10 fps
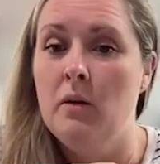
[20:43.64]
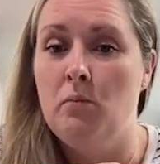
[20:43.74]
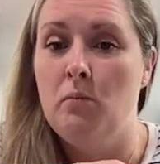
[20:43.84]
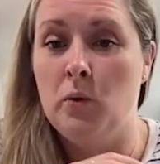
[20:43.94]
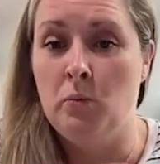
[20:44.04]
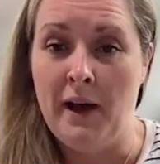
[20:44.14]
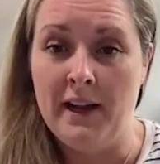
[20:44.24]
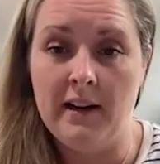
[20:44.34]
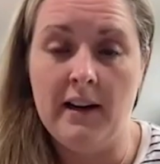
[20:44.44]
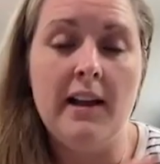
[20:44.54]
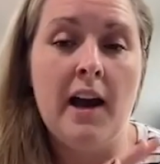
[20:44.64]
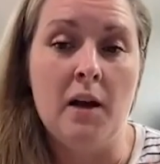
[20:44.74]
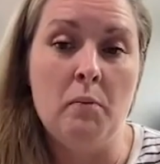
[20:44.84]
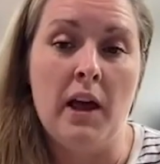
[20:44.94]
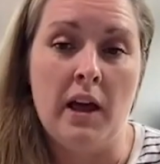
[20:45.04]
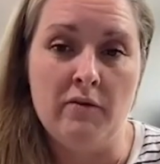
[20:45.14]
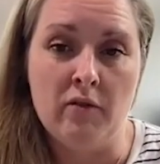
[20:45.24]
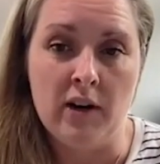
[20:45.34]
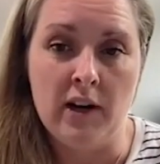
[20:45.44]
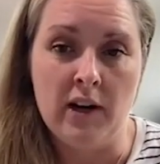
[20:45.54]
both medically and
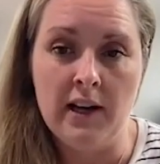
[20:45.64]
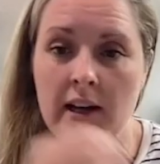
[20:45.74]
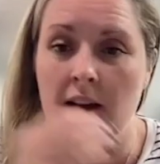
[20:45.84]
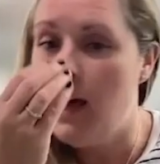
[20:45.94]
behaviorally.